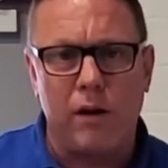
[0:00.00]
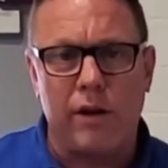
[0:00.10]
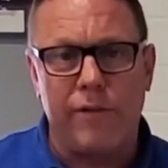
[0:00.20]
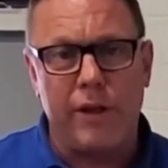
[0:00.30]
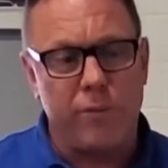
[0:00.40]

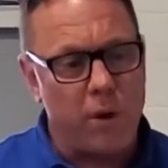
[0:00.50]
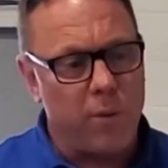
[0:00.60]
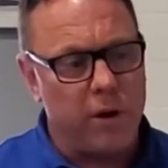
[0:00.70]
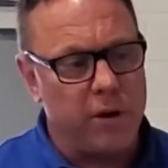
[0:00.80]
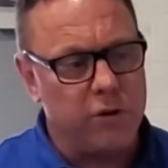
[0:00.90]
and then what we're
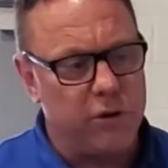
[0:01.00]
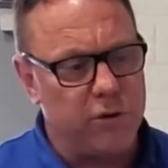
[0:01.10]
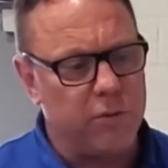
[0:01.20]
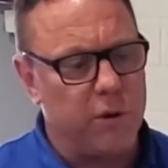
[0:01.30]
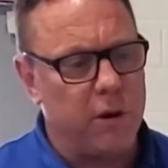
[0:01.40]
going to do is
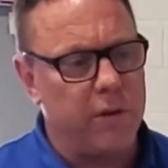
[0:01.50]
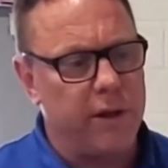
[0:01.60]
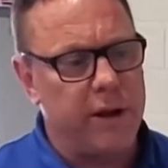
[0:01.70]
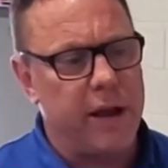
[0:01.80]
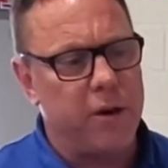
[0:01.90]
we're going to lay
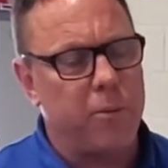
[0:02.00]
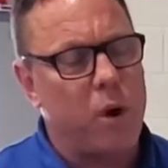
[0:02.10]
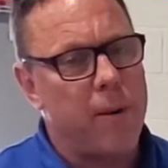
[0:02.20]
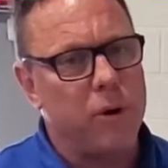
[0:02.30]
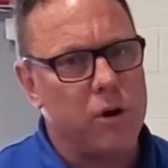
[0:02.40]
down a
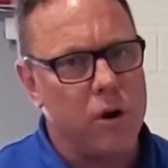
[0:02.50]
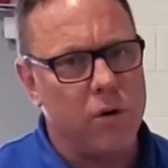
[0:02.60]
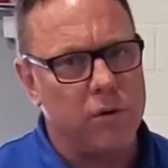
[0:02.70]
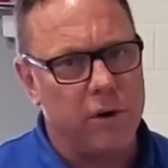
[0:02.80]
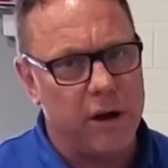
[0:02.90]
primer coat,
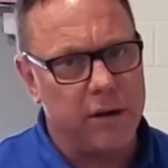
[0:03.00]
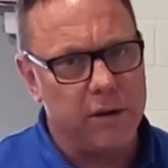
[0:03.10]
right?